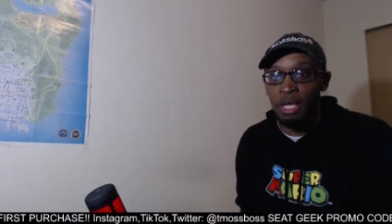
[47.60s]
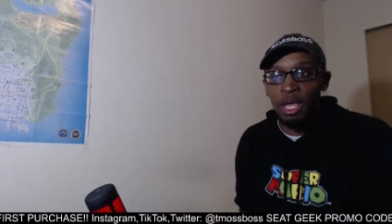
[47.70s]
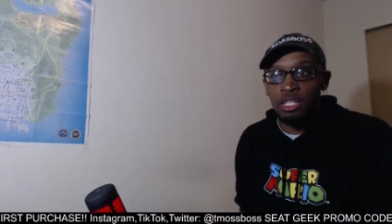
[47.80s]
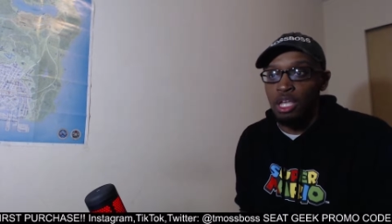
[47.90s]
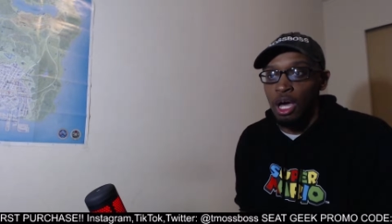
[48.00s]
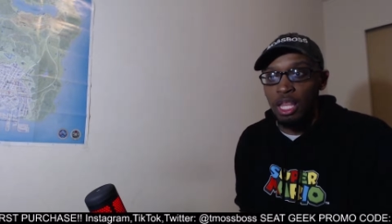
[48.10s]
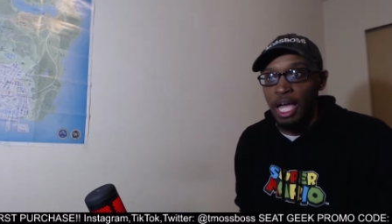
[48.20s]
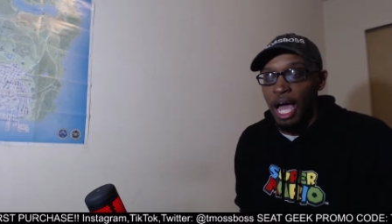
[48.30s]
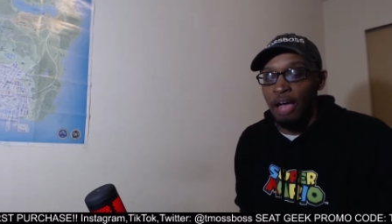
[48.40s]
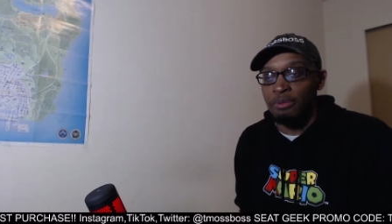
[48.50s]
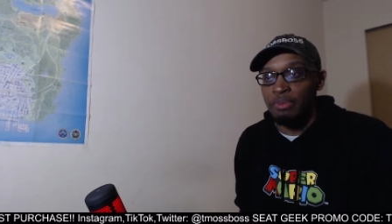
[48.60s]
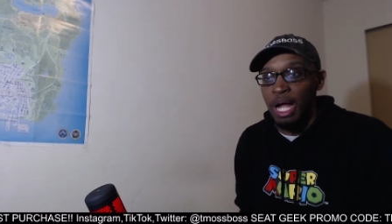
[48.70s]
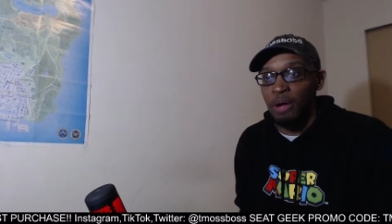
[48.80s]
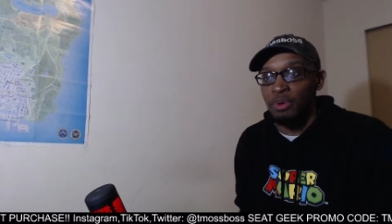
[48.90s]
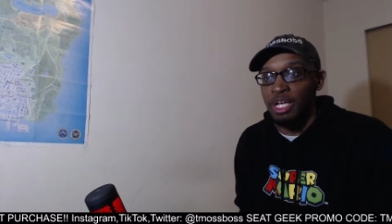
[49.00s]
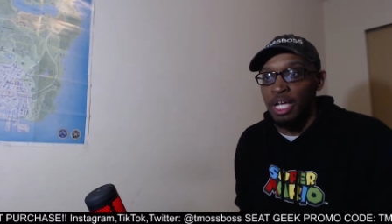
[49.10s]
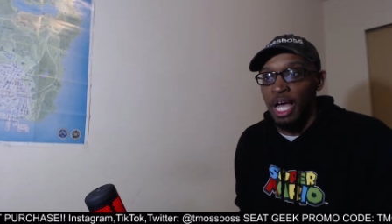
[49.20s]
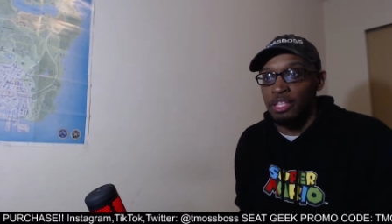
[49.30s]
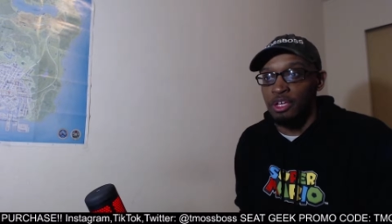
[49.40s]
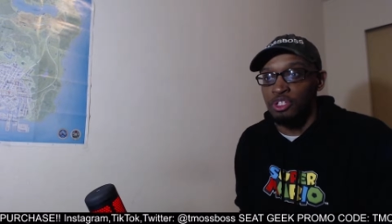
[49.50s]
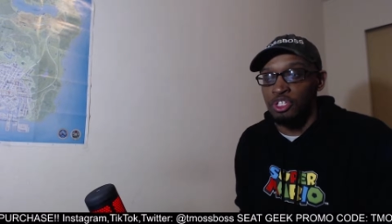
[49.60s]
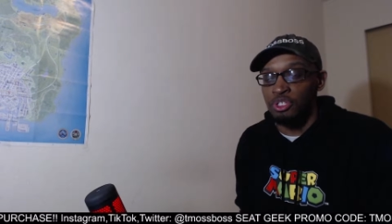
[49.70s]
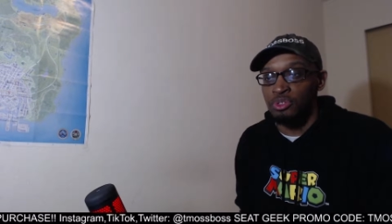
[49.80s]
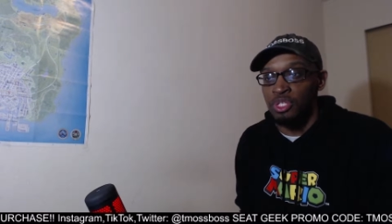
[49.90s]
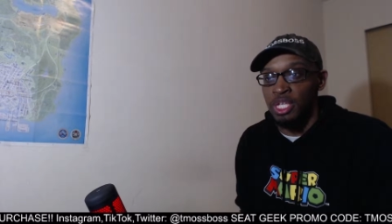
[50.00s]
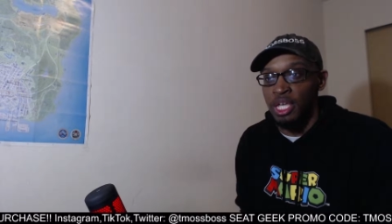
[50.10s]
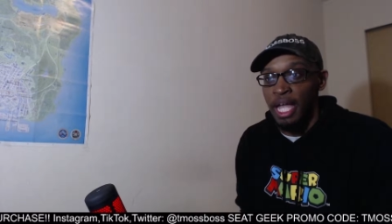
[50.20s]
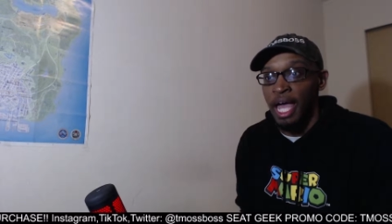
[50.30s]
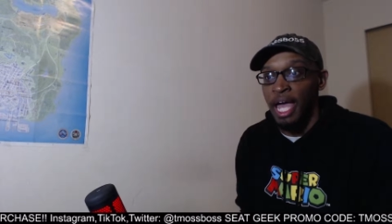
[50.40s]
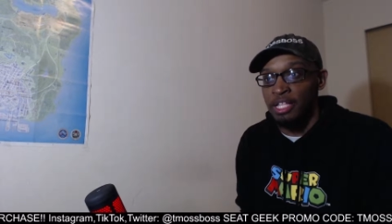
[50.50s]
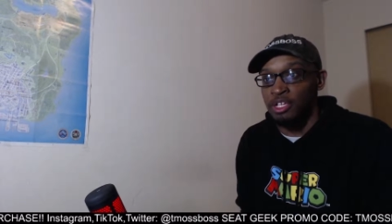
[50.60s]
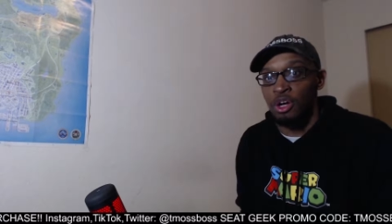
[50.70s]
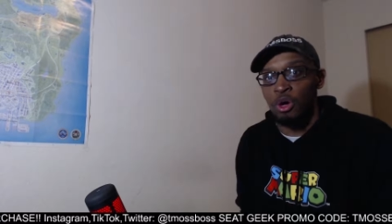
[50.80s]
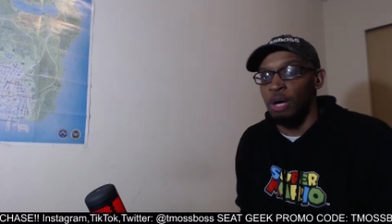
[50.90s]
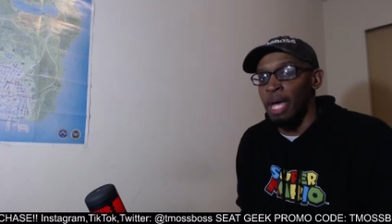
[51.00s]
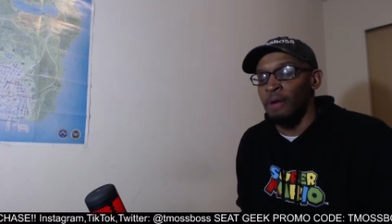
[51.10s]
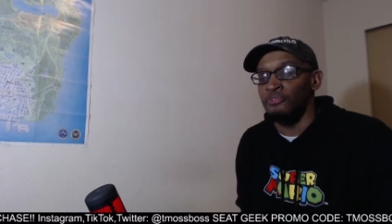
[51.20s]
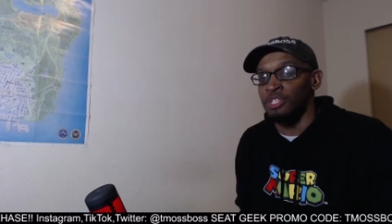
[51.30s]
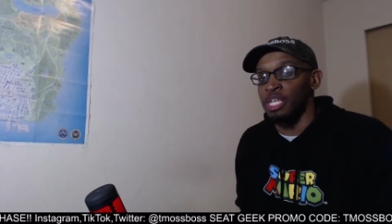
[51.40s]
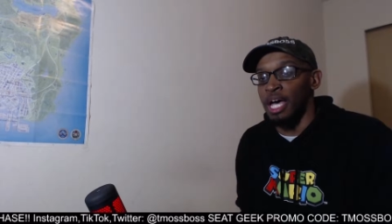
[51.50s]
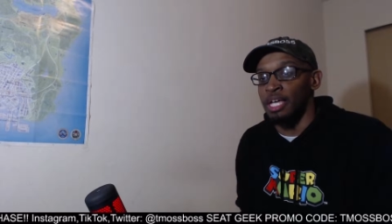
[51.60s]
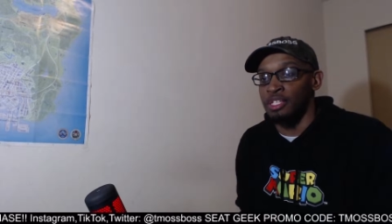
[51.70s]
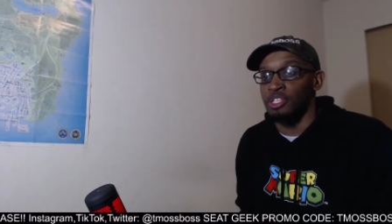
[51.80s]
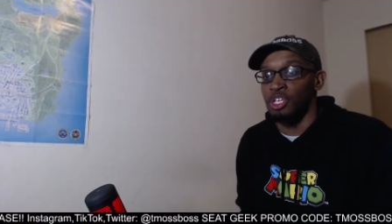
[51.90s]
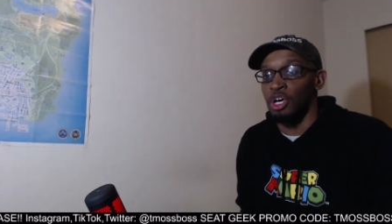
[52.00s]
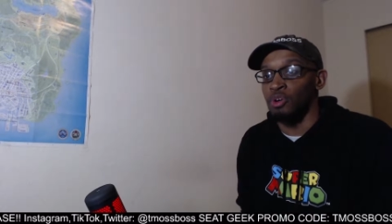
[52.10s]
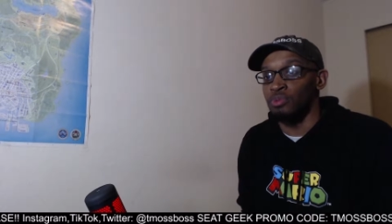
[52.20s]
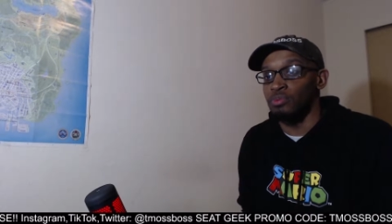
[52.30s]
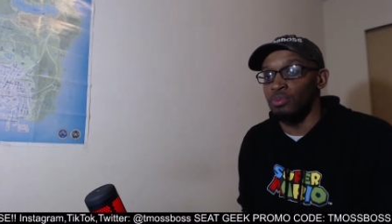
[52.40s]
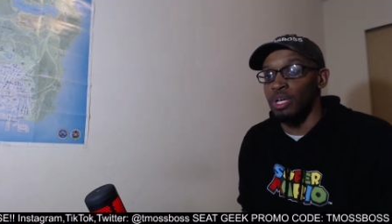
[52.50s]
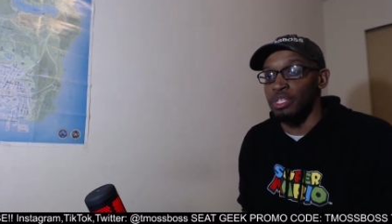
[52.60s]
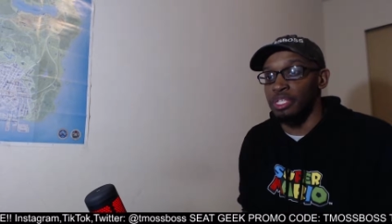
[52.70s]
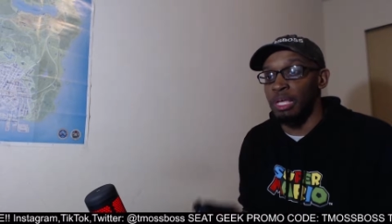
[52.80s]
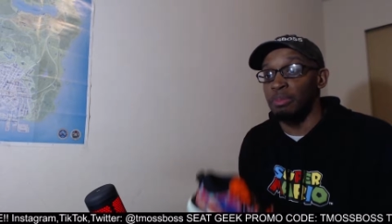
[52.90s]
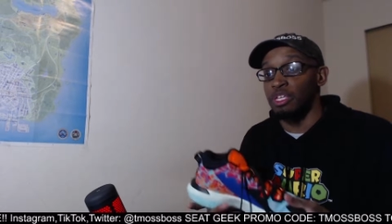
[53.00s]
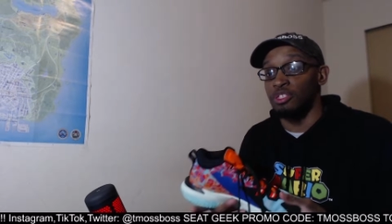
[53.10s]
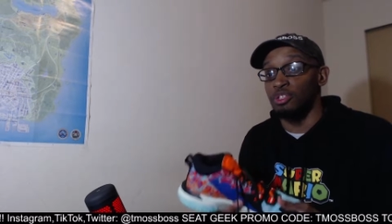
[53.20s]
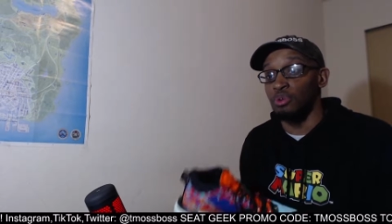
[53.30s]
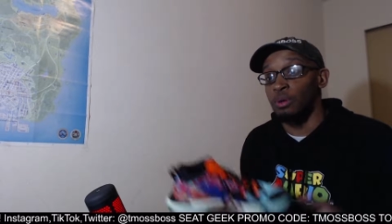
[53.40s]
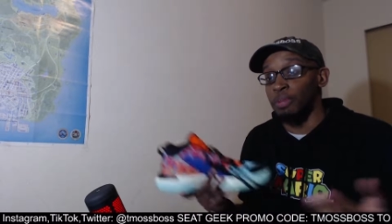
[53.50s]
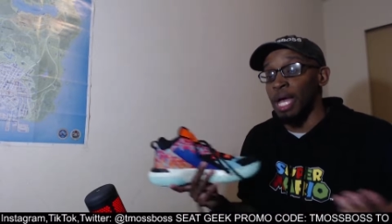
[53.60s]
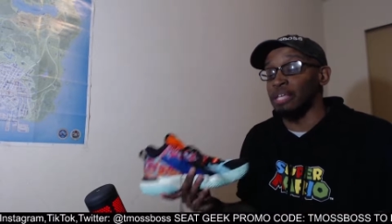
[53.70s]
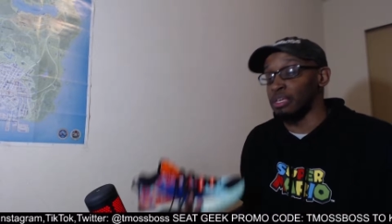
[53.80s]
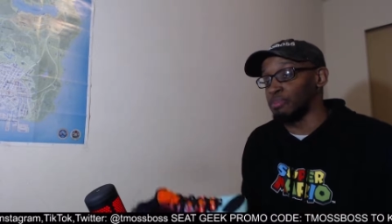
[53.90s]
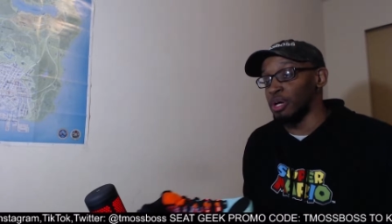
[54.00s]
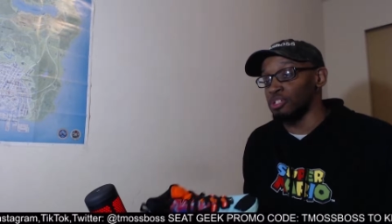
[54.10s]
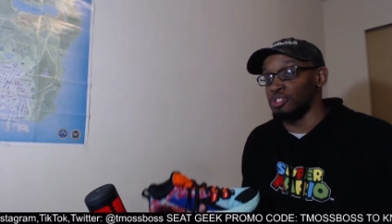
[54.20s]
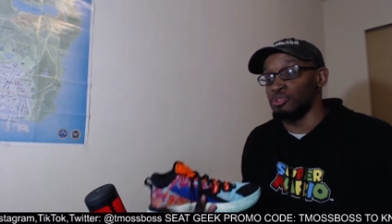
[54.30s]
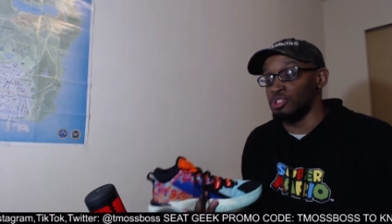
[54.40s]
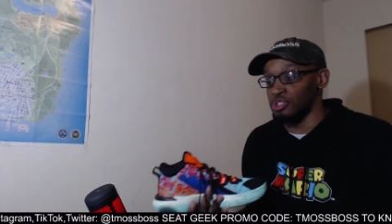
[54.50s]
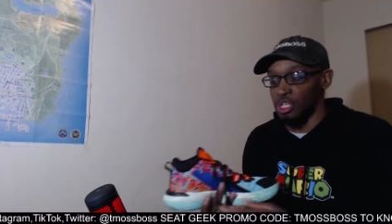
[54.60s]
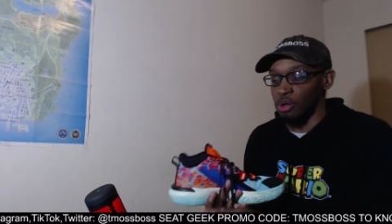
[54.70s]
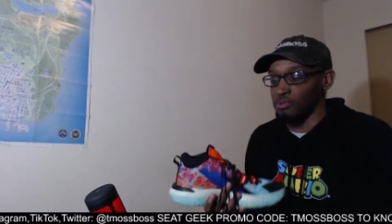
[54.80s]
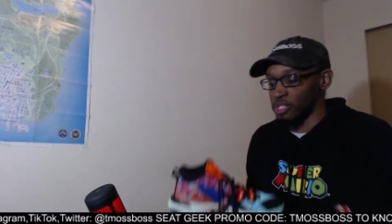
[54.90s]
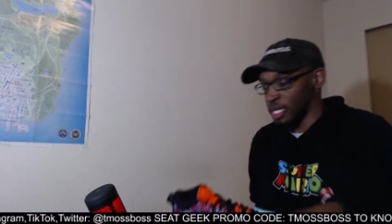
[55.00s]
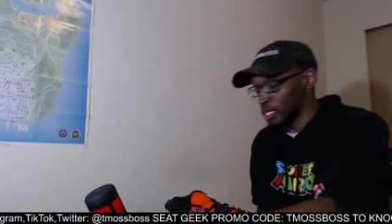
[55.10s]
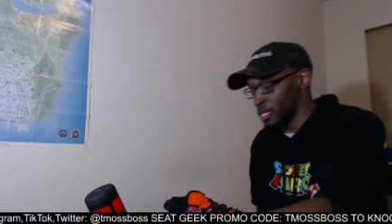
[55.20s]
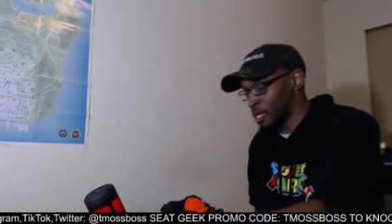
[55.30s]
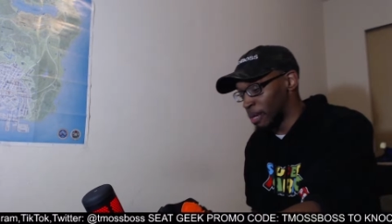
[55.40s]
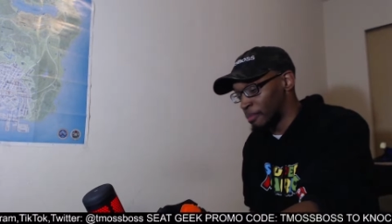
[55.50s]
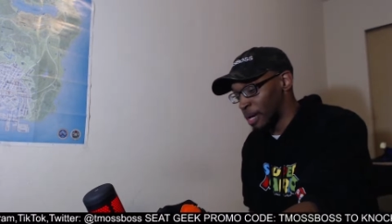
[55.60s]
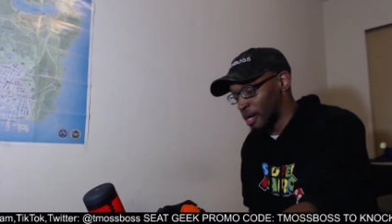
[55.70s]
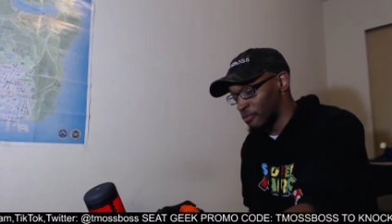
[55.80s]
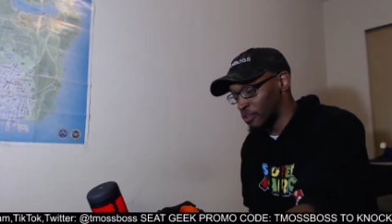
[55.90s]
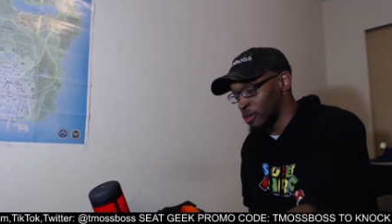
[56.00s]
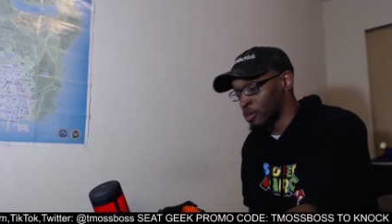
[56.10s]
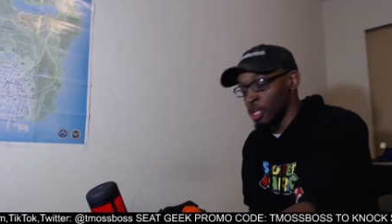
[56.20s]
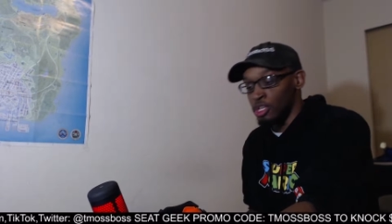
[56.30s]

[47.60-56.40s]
no, like I remember I went and got those shoes, and I had to go up half a size. And so with some of the newer basketball shoes, you don't really, I didn't hit my microphone.